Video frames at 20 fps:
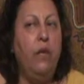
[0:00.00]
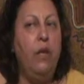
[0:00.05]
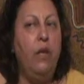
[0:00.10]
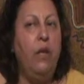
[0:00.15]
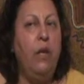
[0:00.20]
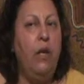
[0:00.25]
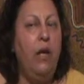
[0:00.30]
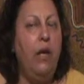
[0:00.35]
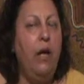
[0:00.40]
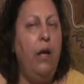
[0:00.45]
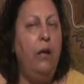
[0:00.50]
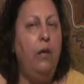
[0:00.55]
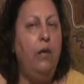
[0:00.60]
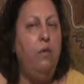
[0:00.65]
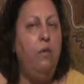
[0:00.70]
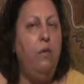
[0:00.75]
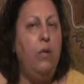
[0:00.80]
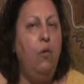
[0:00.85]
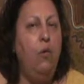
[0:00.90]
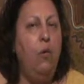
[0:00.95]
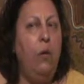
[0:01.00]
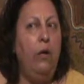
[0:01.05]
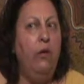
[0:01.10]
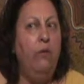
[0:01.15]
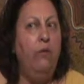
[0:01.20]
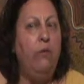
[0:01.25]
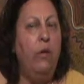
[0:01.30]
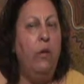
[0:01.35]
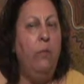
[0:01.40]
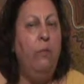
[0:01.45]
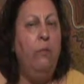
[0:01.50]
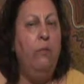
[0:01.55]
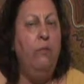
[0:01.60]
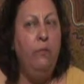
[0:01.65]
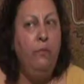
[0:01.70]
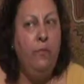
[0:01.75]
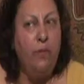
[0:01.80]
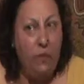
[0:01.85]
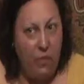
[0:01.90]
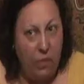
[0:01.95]
Liliana being one of them.
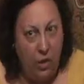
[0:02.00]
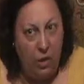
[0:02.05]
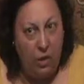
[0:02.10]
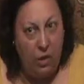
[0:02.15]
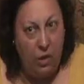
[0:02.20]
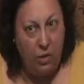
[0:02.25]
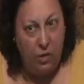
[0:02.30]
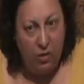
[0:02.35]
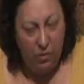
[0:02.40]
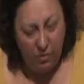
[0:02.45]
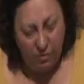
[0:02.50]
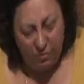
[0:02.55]
Thank you.